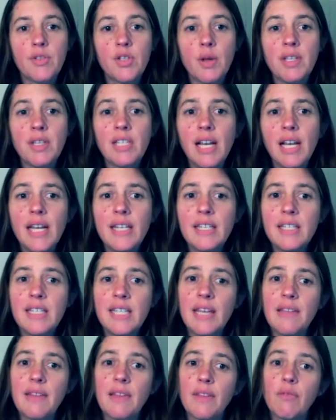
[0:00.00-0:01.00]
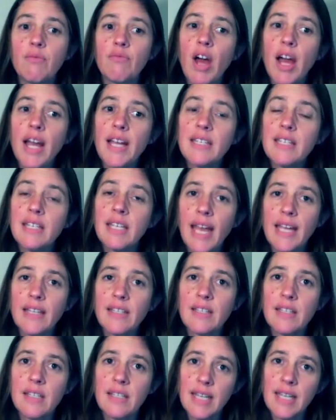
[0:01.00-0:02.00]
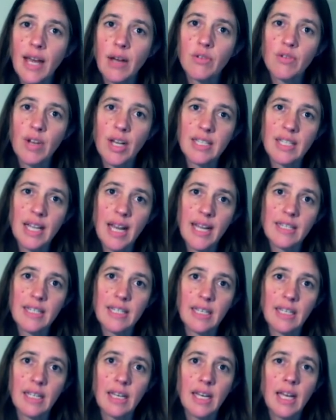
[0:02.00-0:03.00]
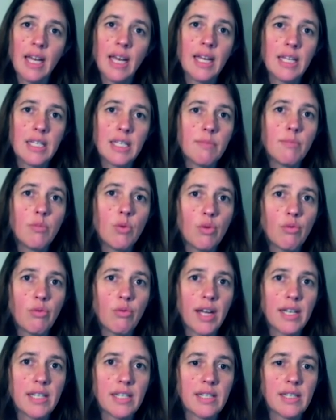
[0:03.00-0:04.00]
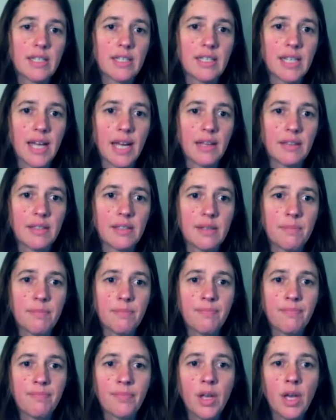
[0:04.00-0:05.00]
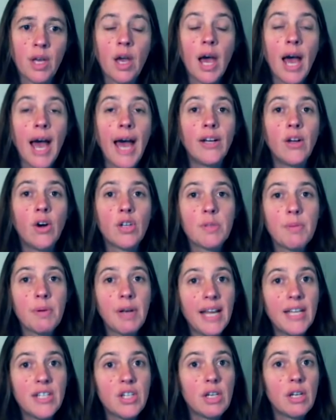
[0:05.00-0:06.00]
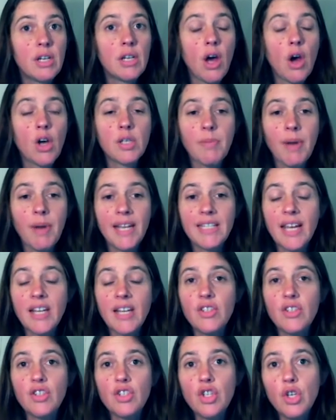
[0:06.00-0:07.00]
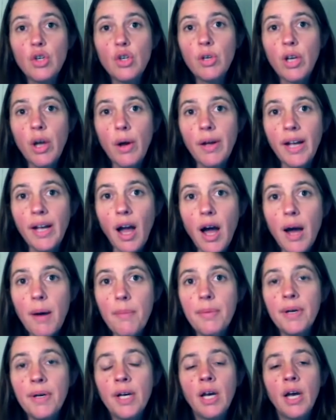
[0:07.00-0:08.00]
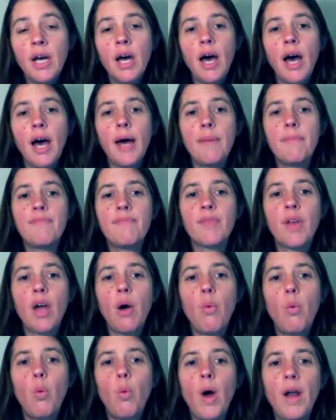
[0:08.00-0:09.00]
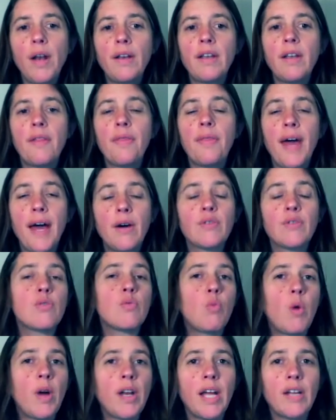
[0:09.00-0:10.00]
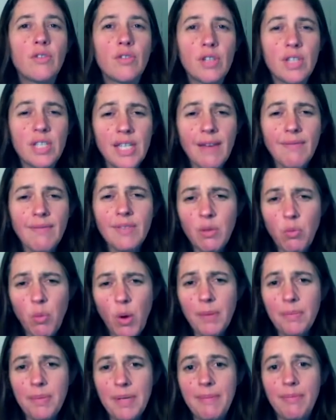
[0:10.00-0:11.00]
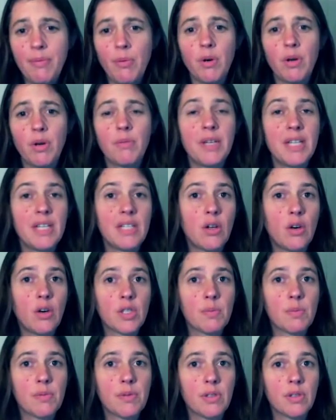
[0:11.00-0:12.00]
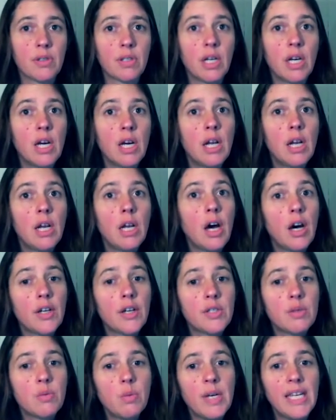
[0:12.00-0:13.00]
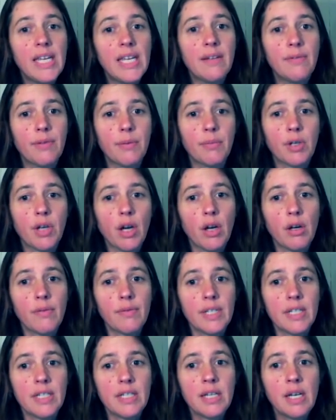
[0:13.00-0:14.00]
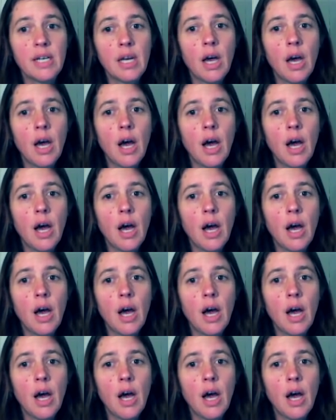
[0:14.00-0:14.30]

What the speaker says: So it's clear to see that the rise in cases is now translating into more rises in deaths. And hospitalizations too are going up. 1,171 people were admitted to hospital last week from COVID,